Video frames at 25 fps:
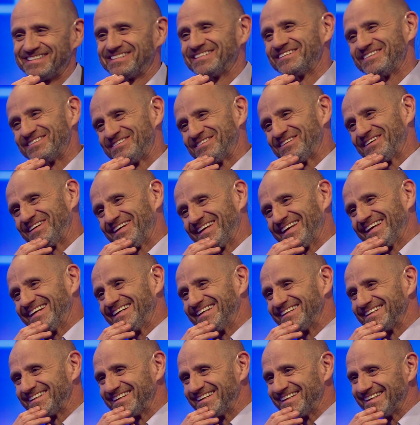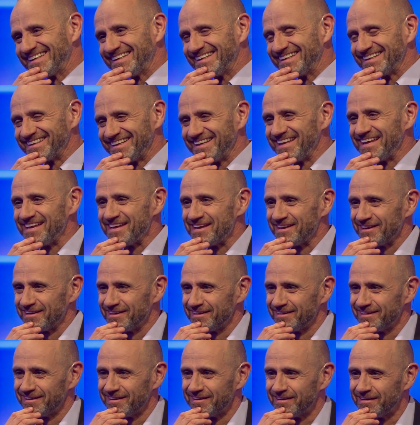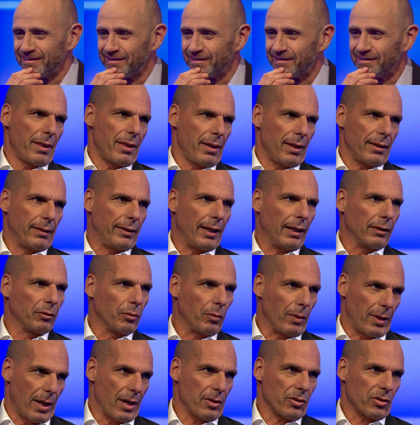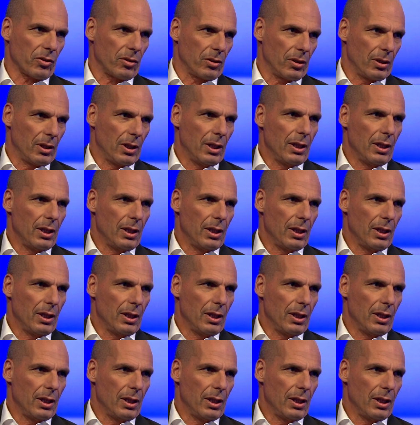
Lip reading: been extremely authoritarian, the they dealt with us,